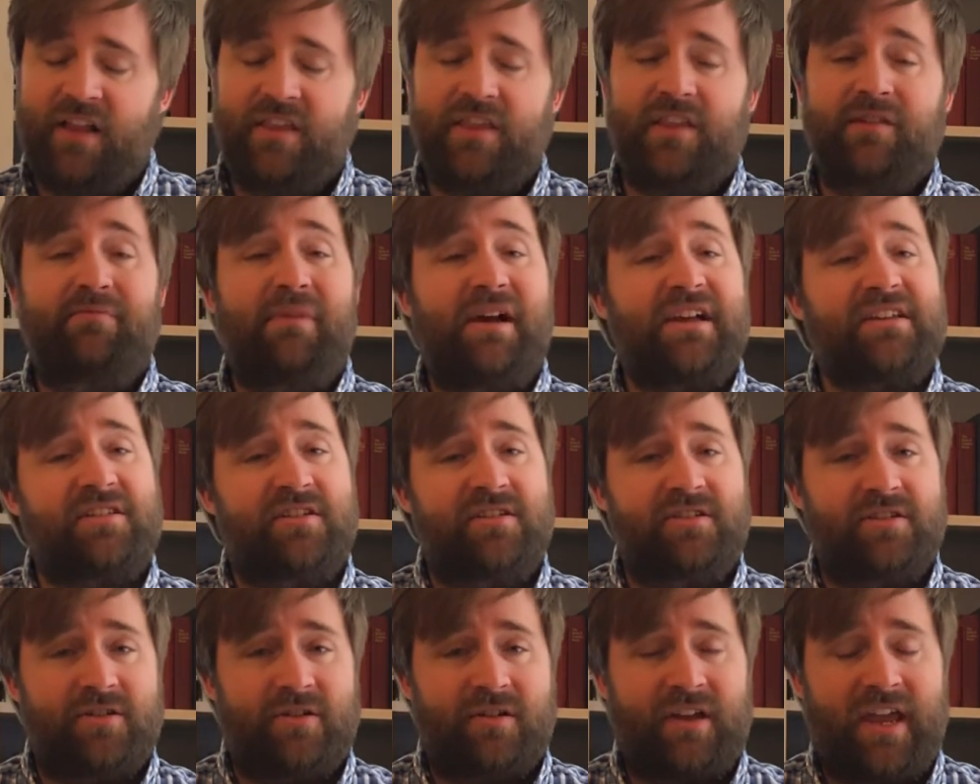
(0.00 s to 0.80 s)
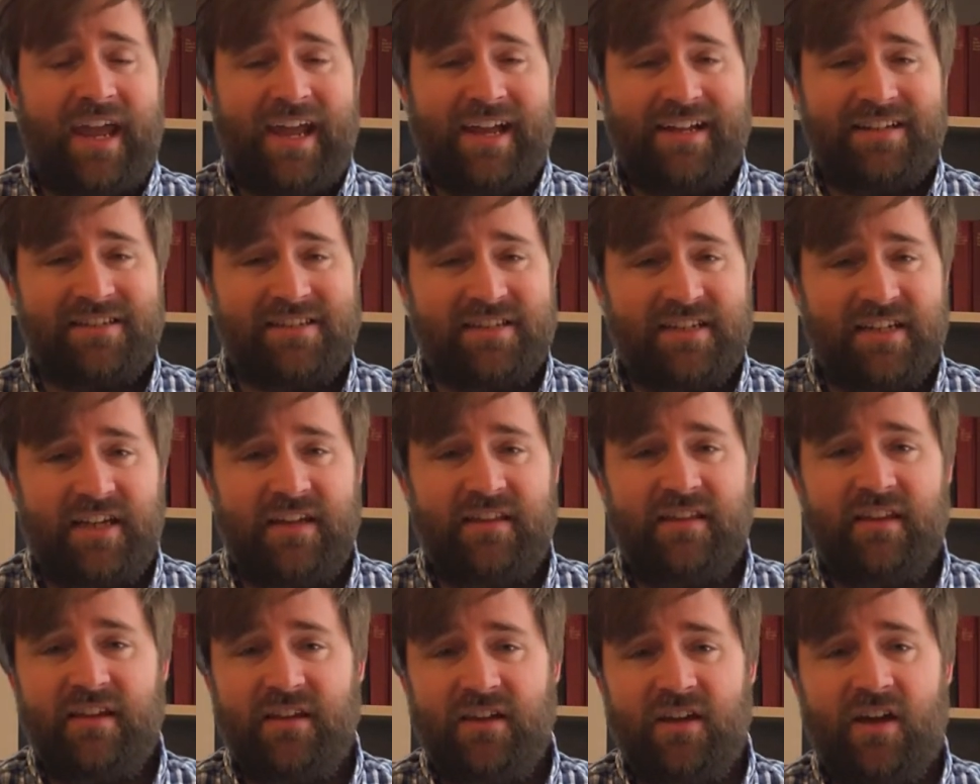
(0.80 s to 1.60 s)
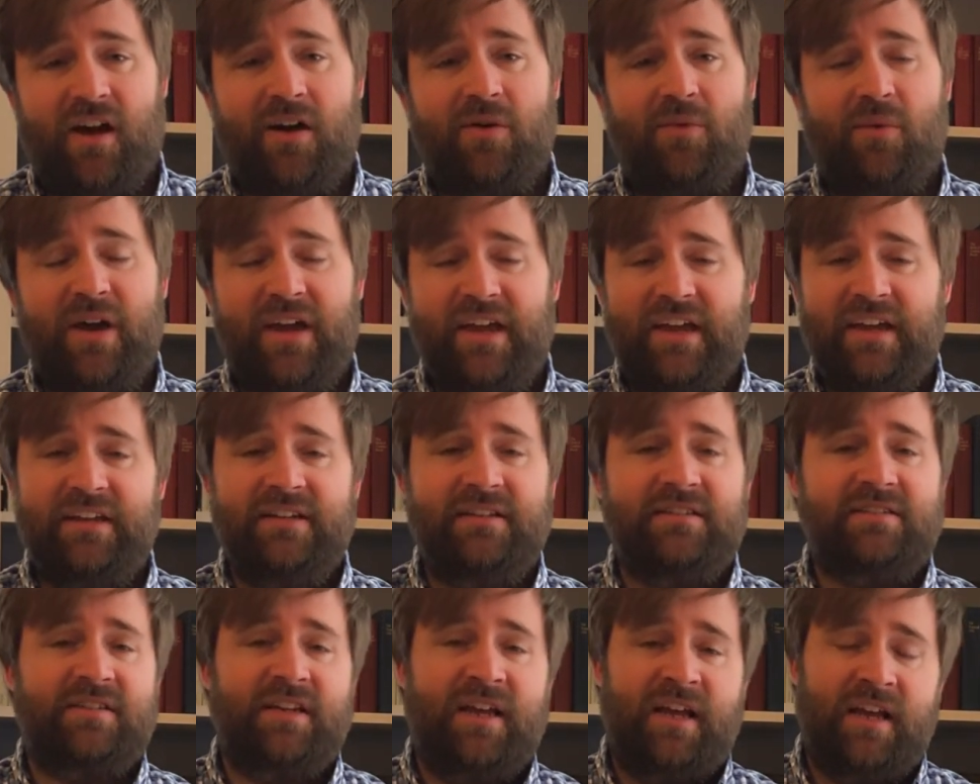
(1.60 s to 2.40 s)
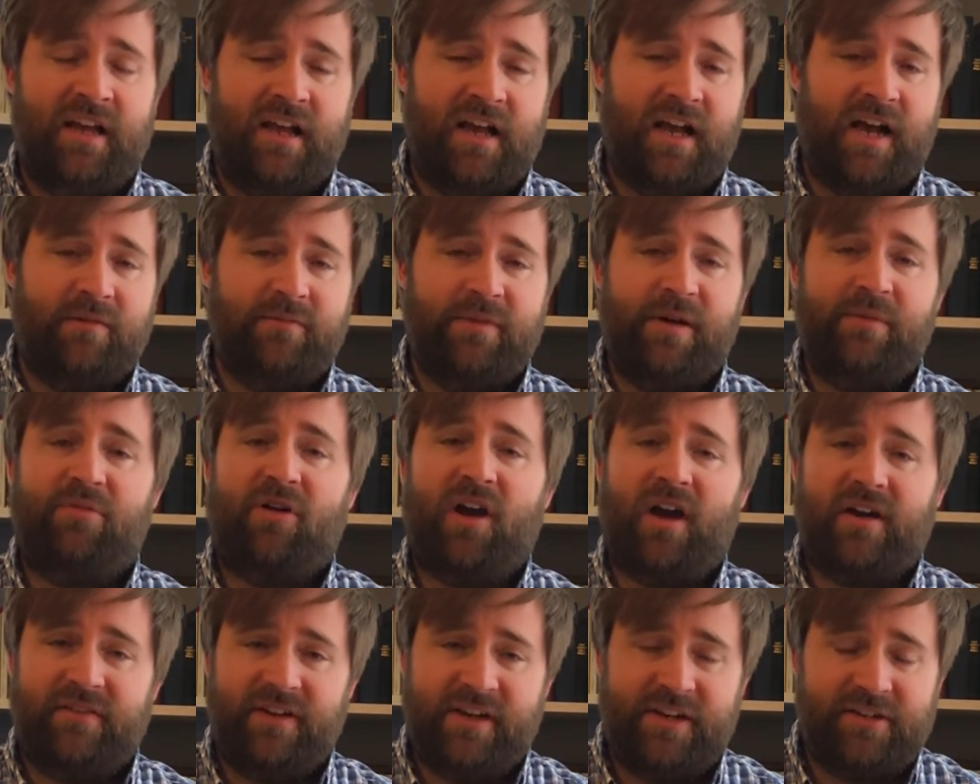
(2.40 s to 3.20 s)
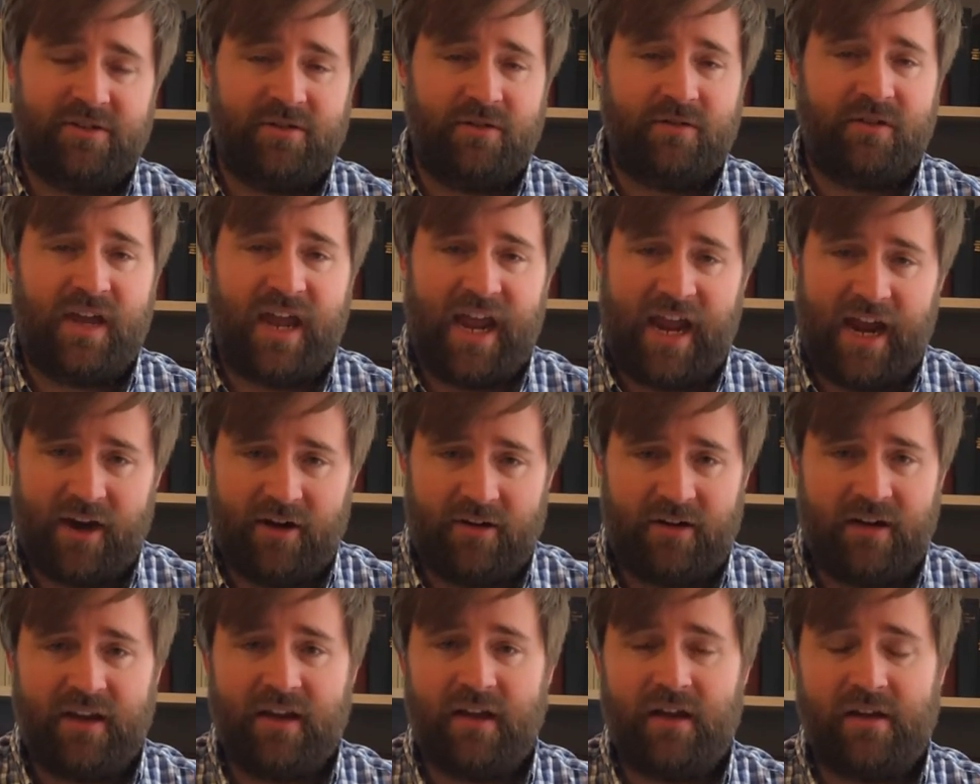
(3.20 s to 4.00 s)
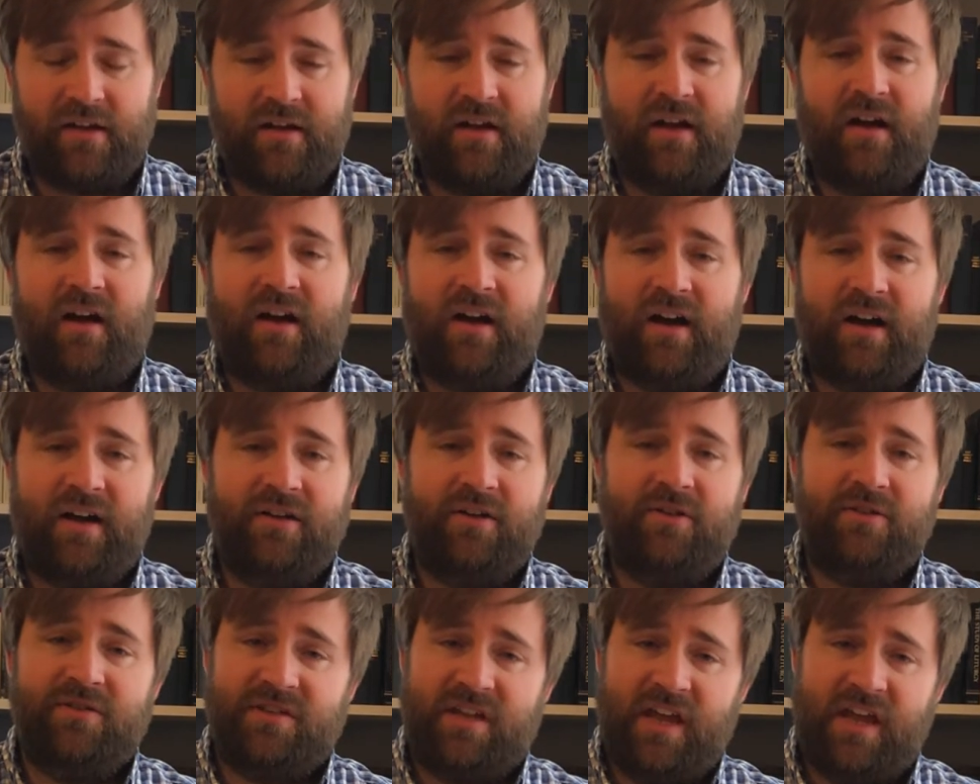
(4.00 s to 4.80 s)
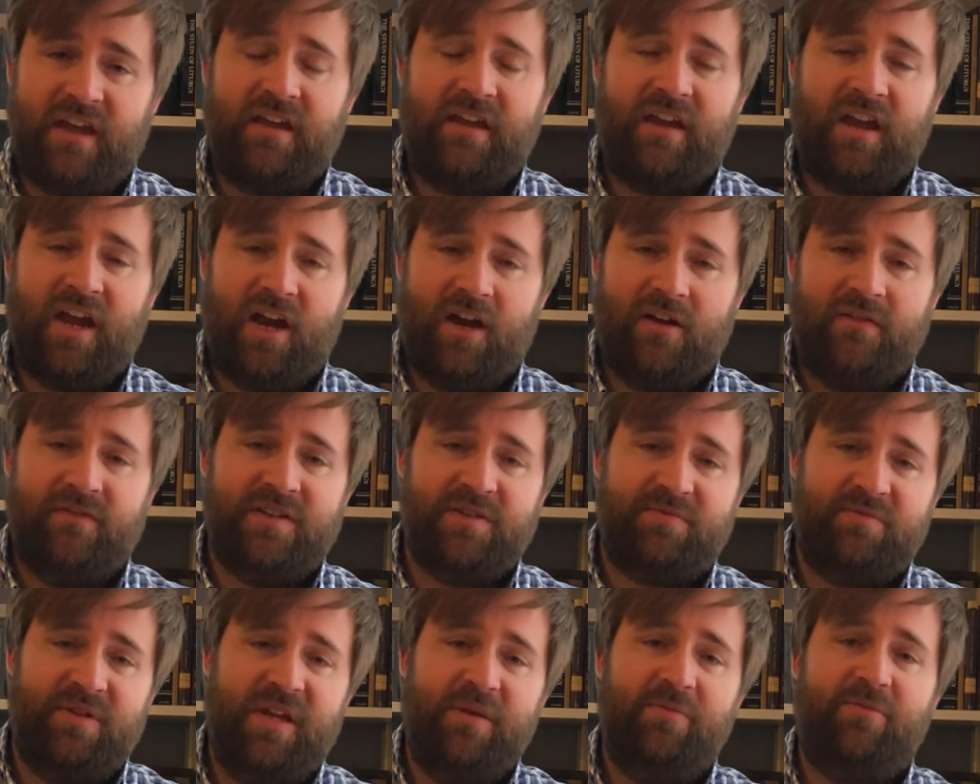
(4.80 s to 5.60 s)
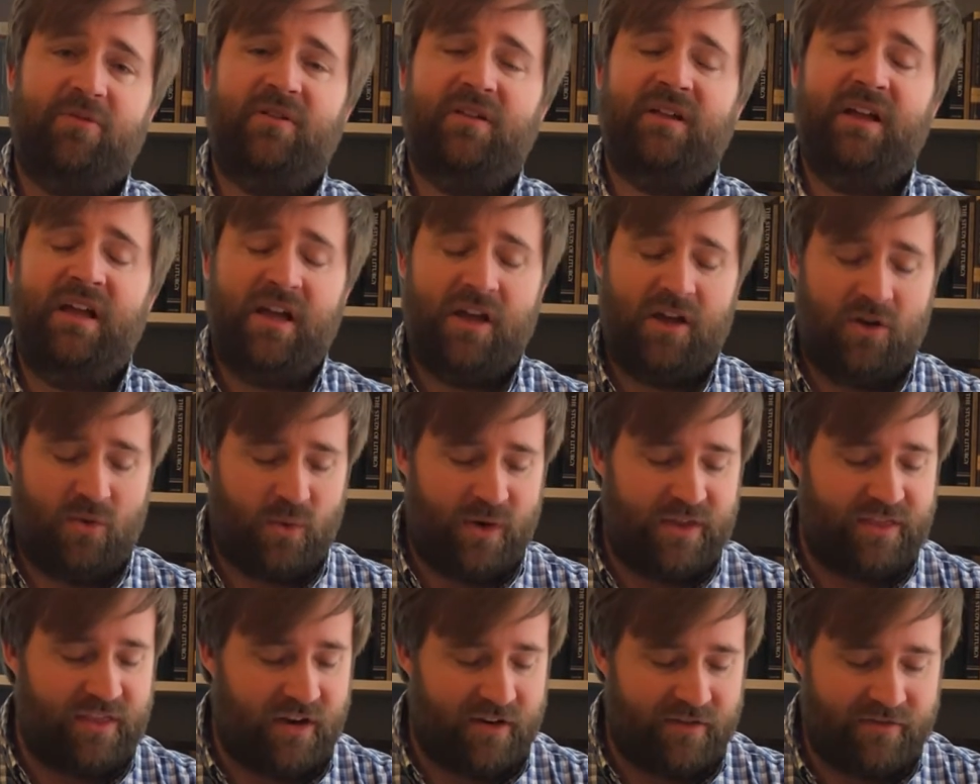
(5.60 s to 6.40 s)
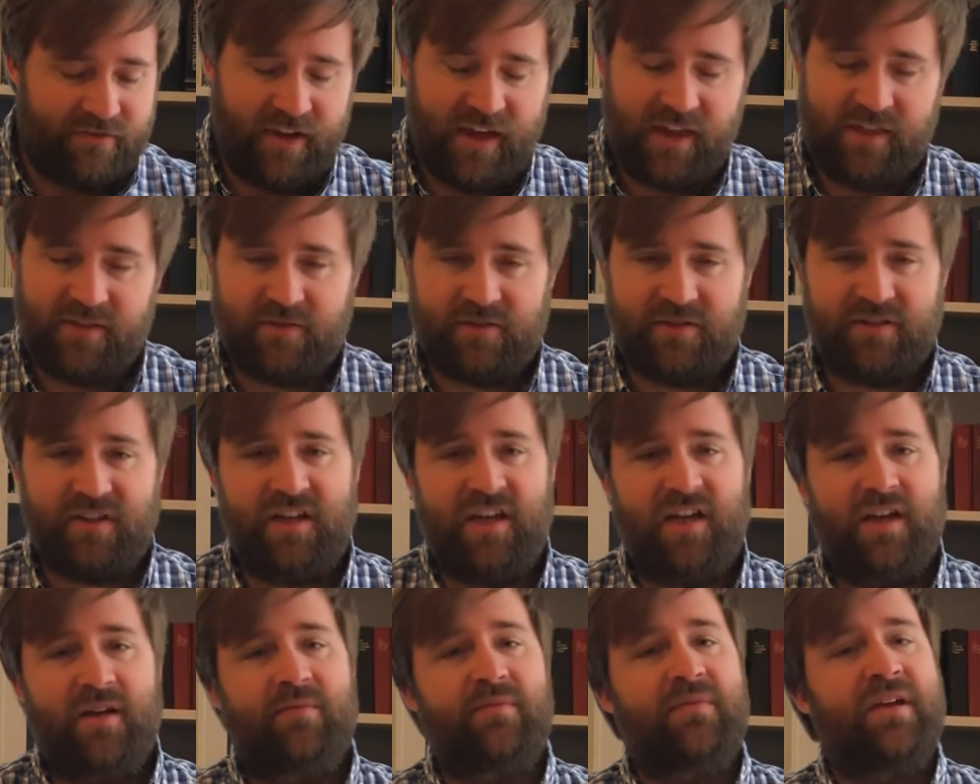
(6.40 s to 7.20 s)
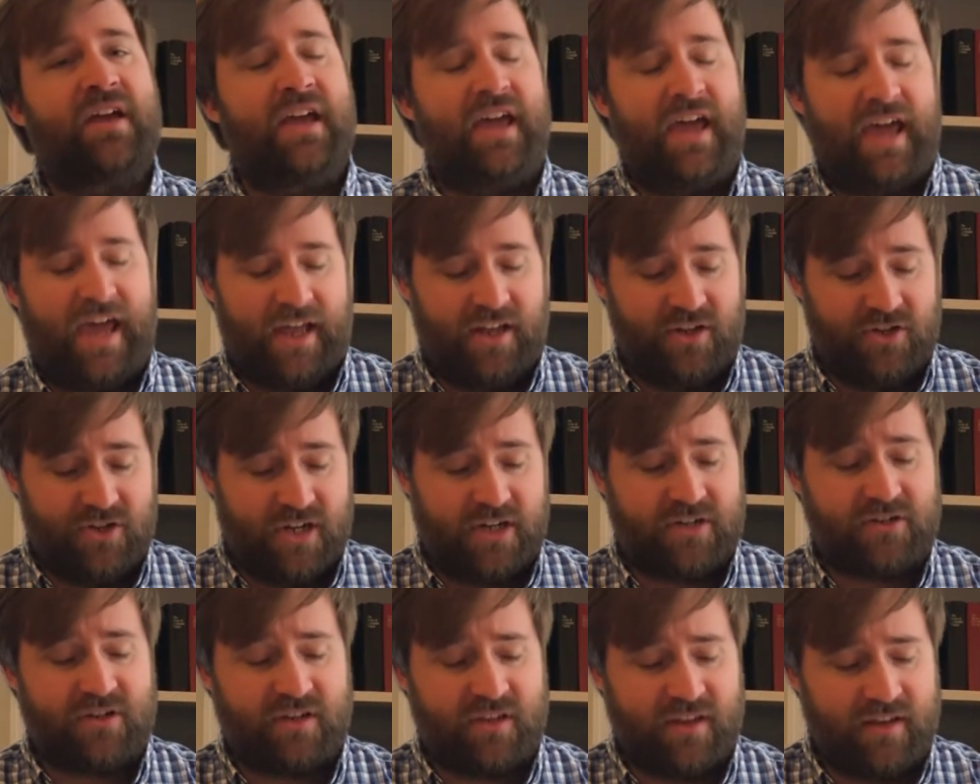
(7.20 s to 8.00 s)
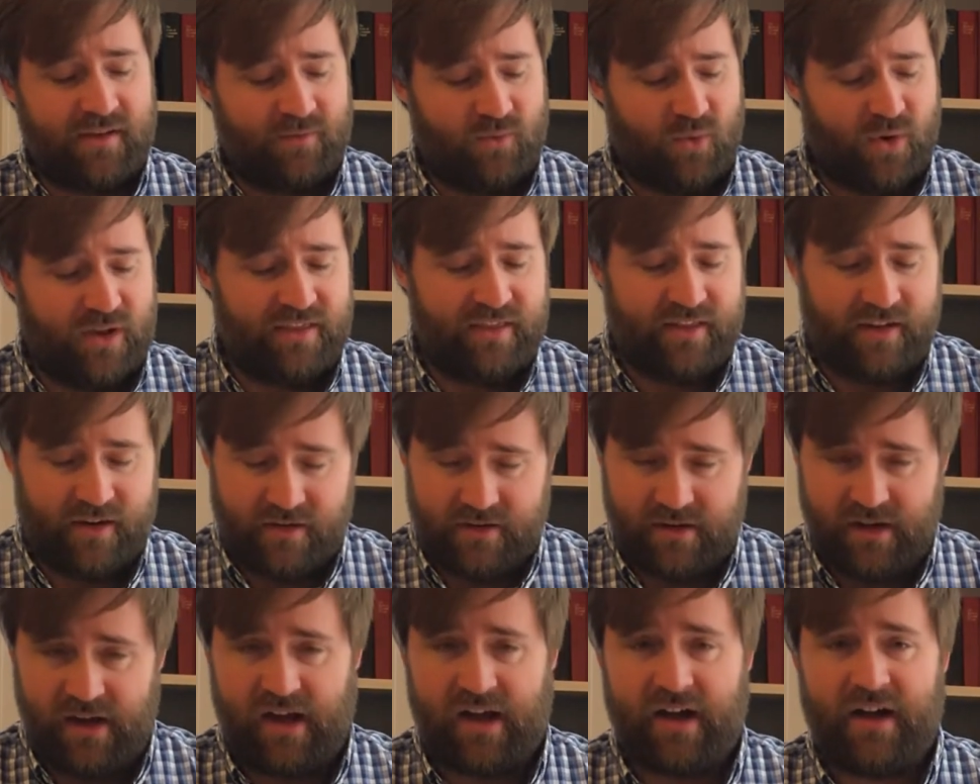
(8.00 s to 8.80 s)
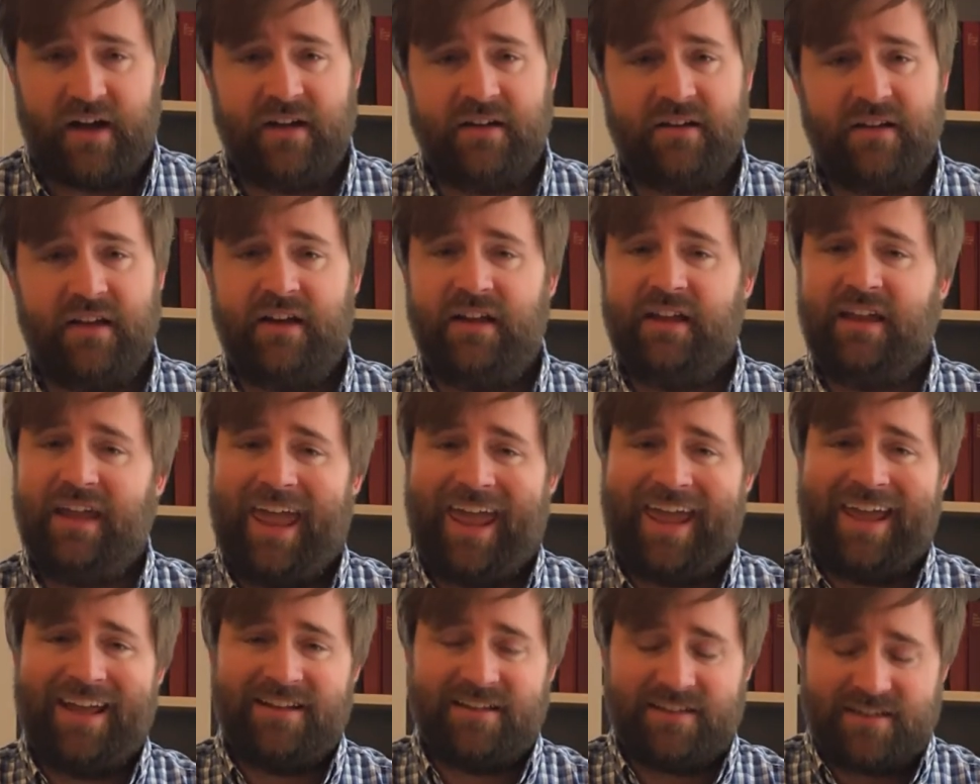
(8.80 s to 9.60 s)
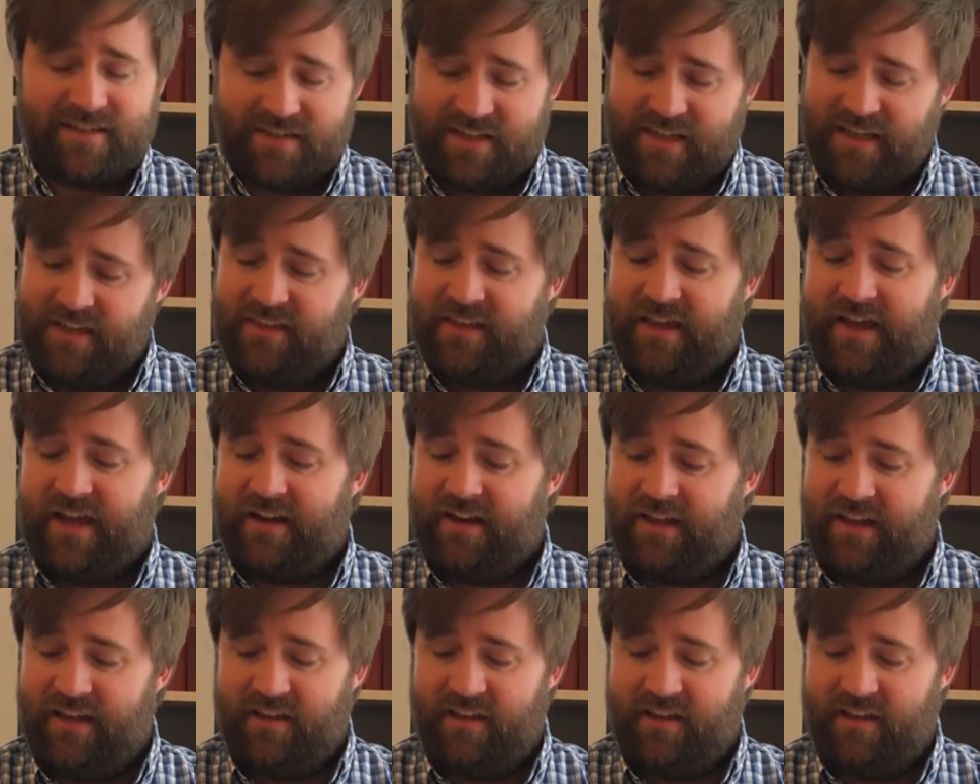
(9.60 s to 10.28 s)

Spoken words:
The messenger can't see that Yahweh is a providential, caring God who's taking care of his people when they're faithful to him and judging them when they're not, and he can't see that.